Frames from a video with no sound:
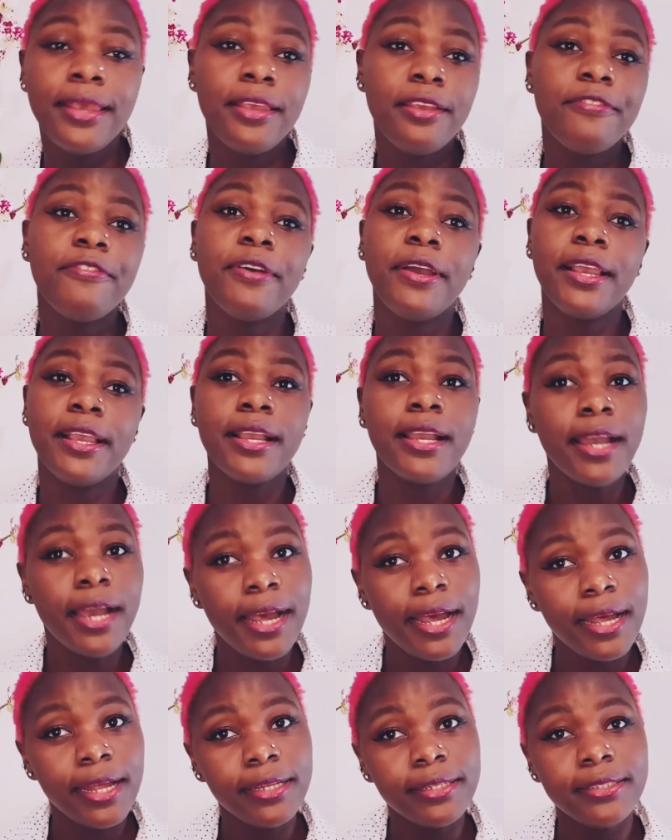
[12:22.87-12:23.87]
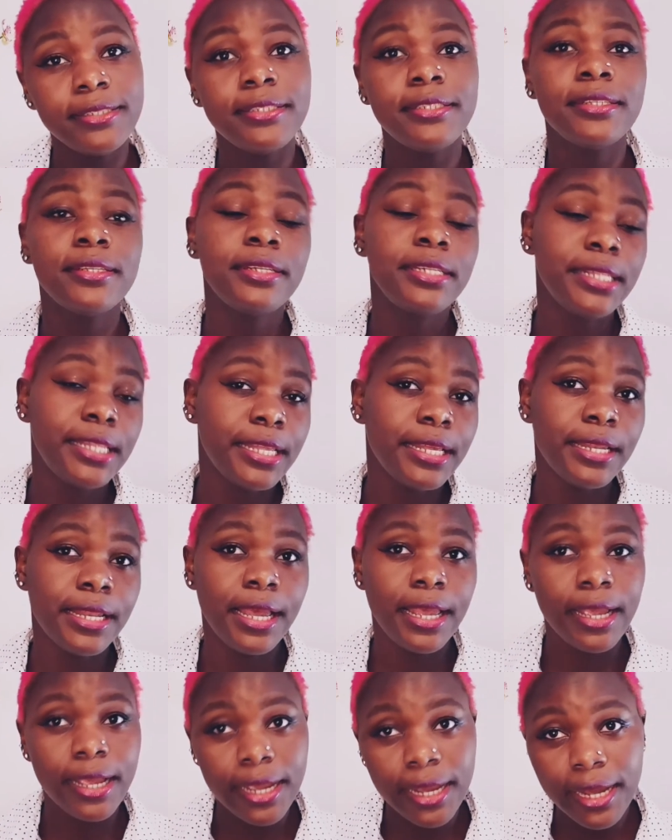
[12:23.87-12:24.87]
If I can't, then
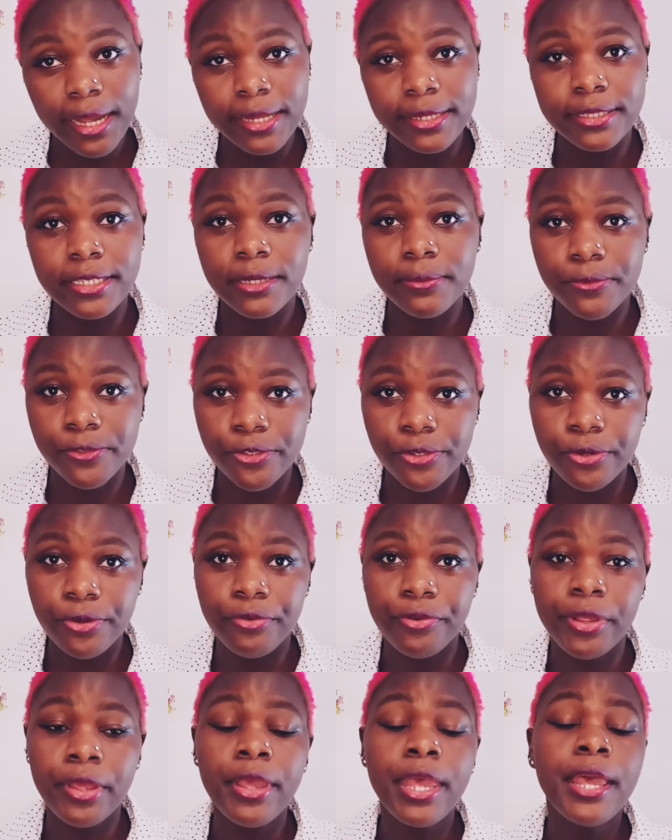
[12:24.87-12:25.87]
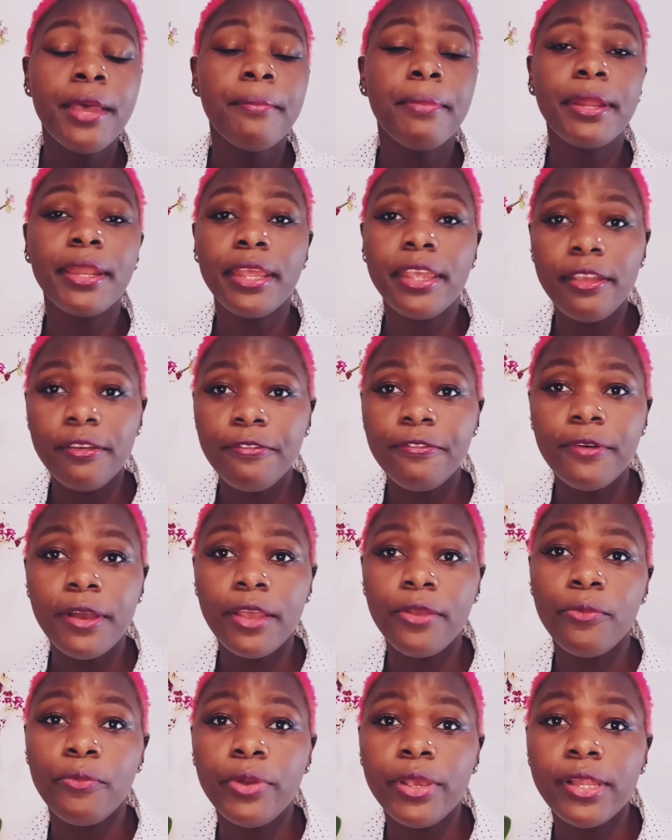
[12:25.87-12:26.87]
I can't. I'm sorry. But if
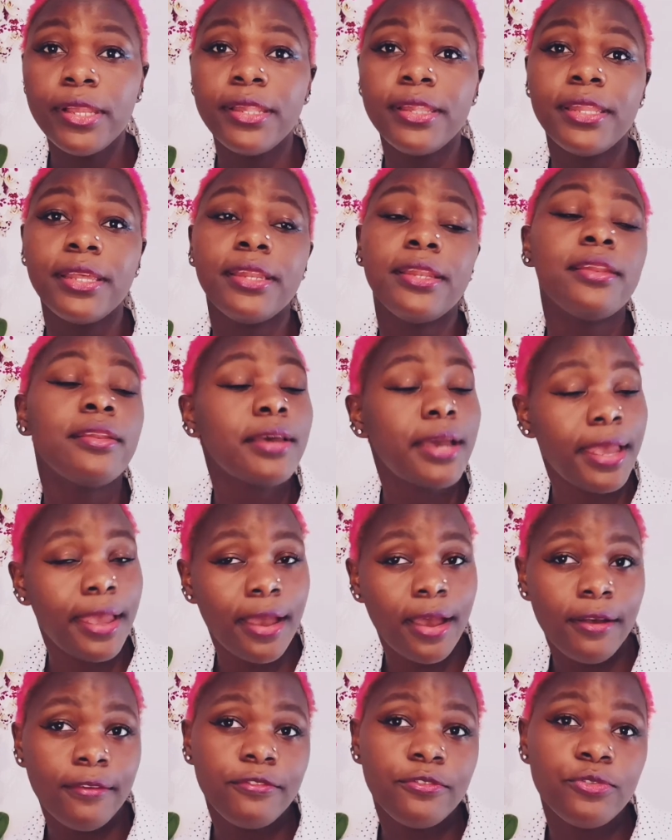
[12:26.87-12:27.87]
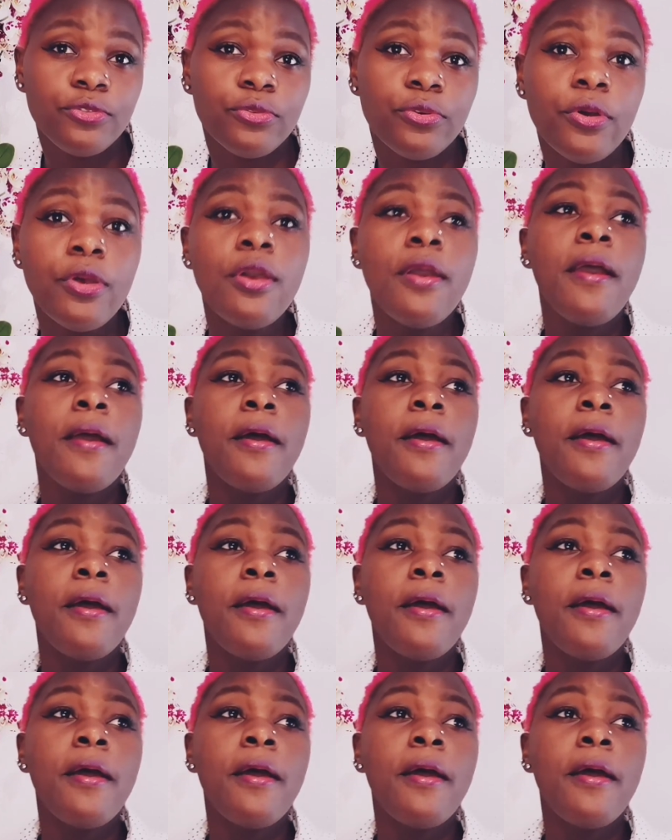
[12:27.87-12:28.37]
I will, then I have to.